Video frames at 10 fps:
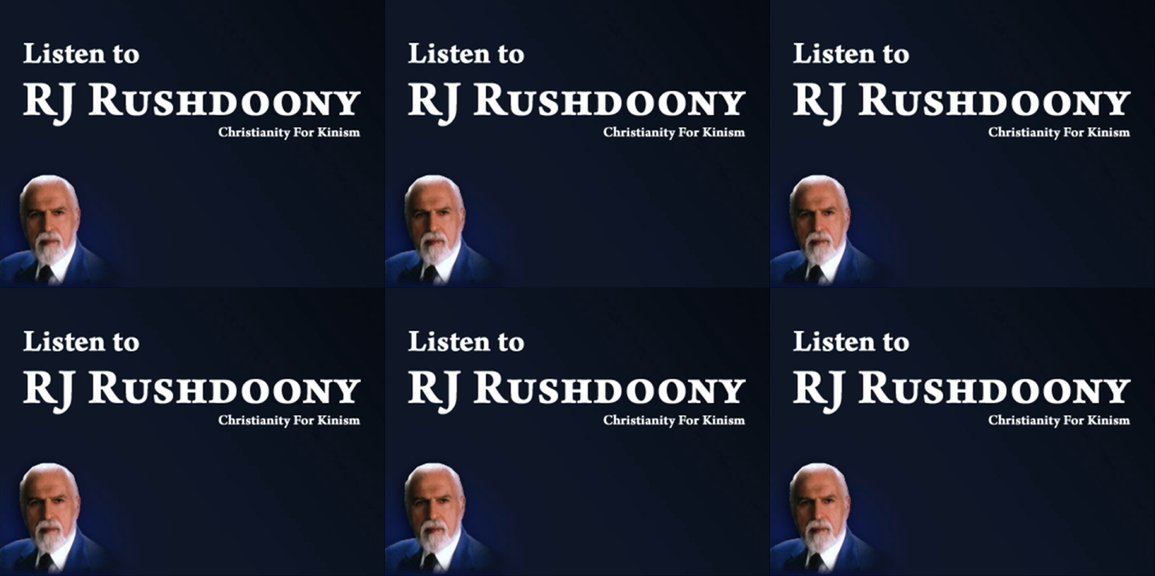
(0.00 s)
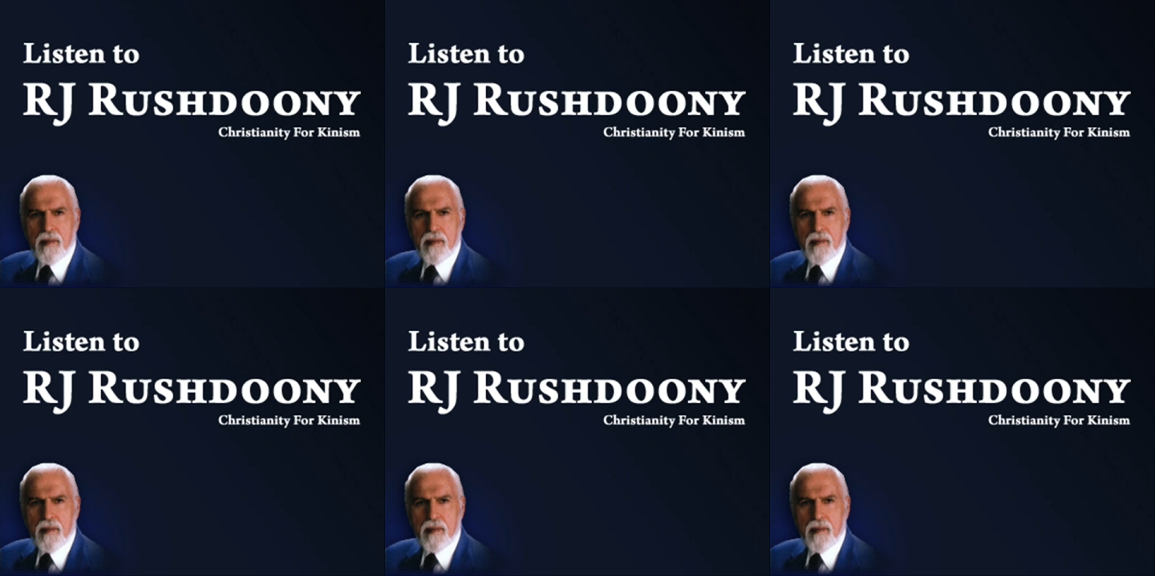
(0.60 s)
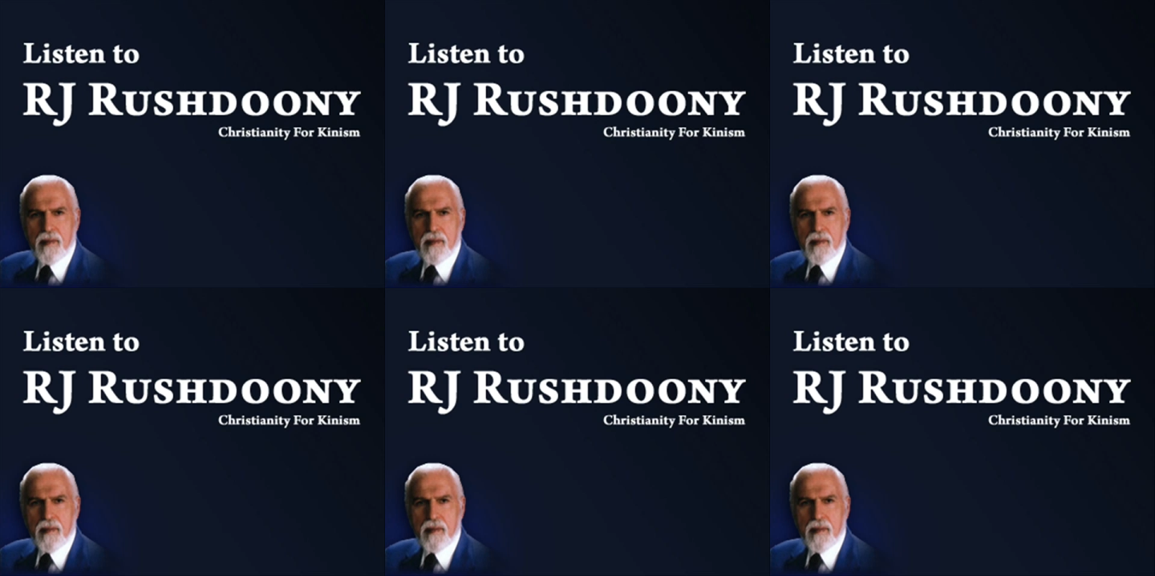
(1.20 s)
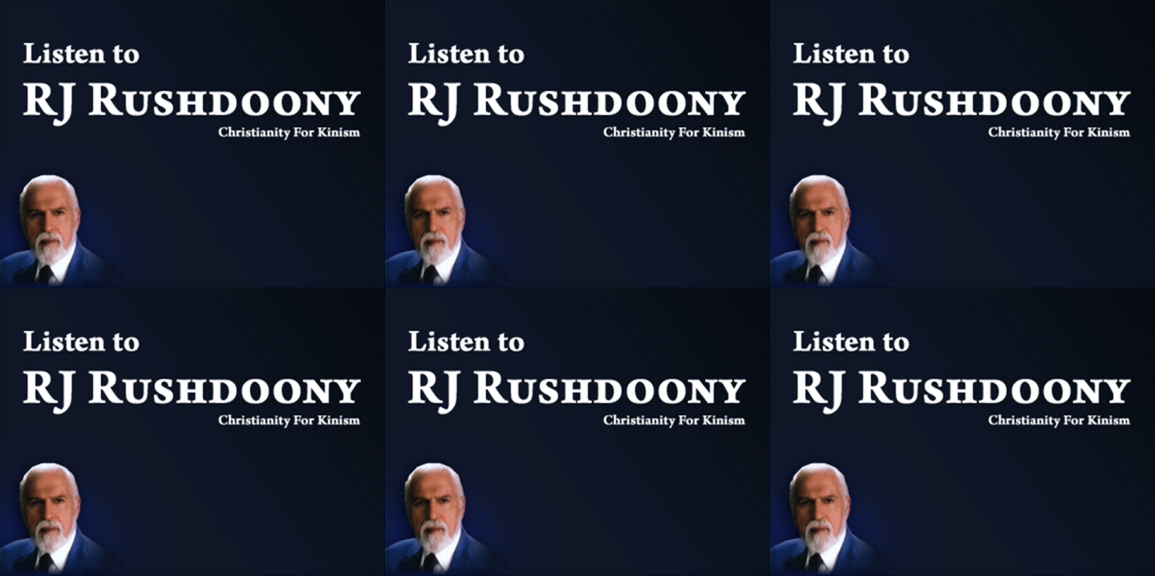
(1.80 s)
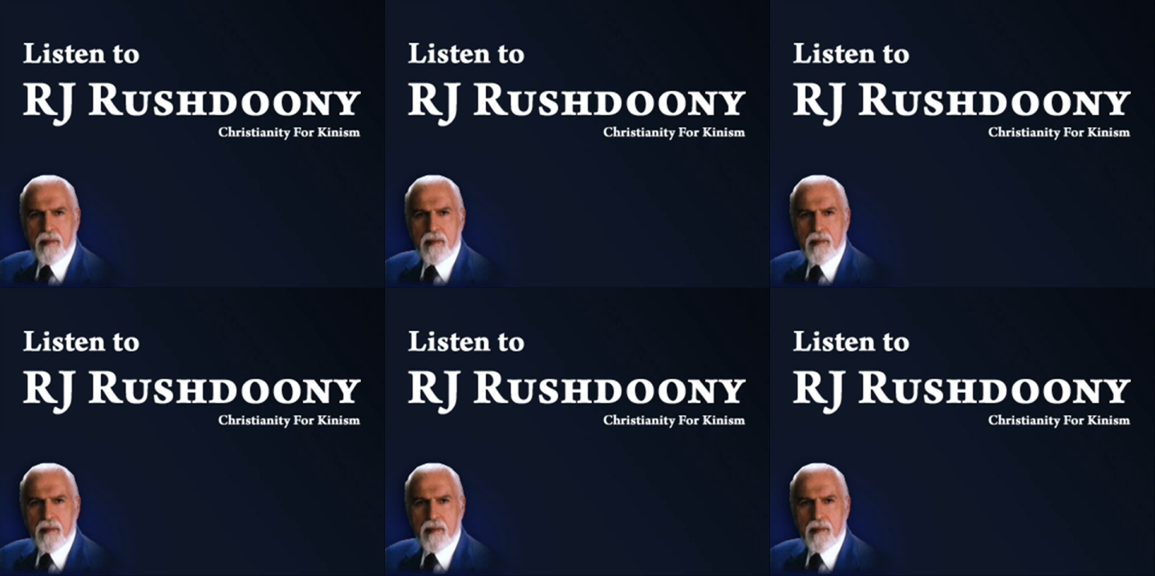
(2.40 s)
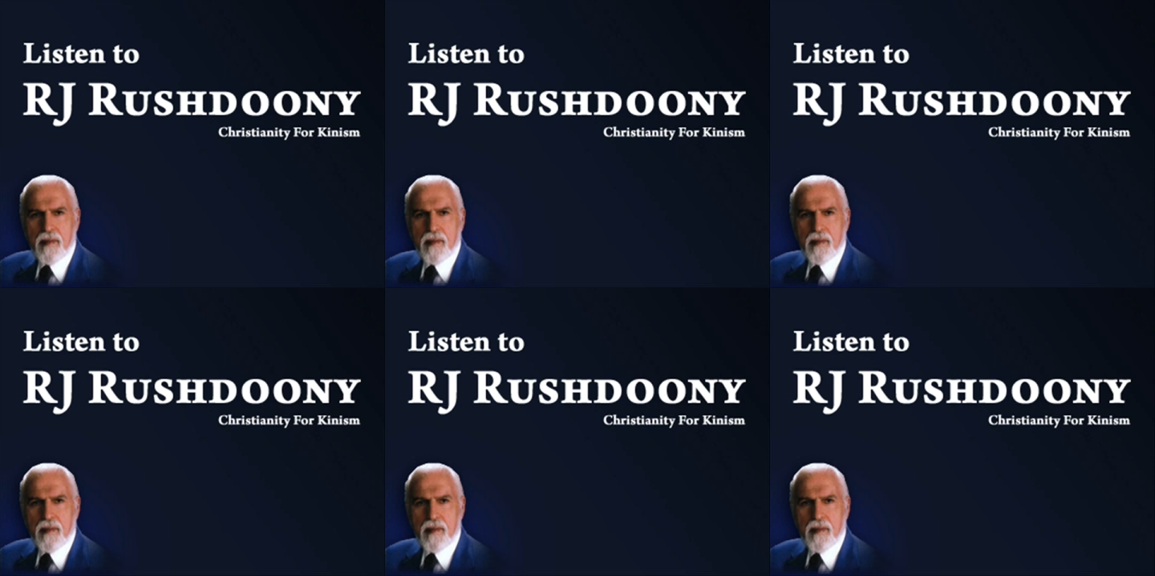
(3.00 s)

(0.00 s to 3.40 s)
(no lip movement)